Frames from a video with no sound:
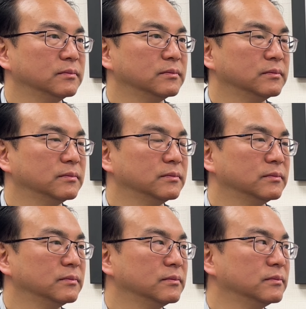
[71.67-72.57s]

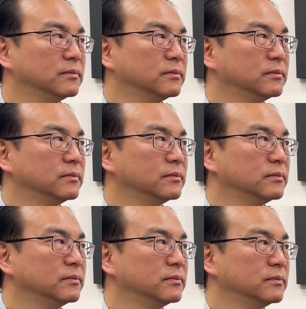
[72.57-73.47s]

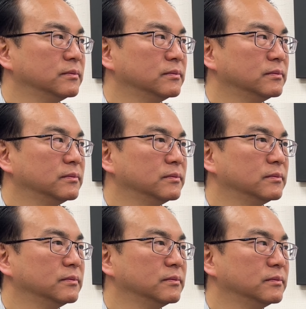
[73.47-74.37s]

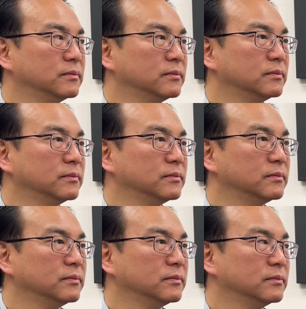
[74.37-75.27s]

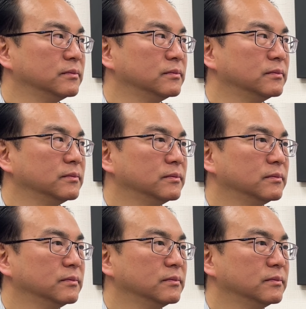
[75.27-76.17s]

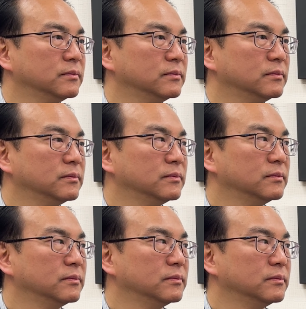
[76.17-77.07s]

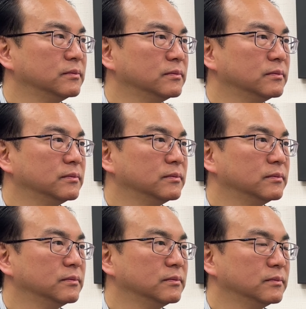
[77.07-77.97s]

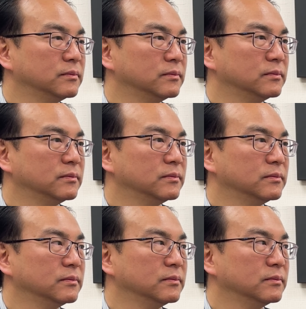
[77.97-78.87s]

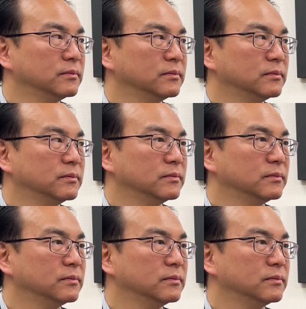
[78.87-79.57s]
[no speech]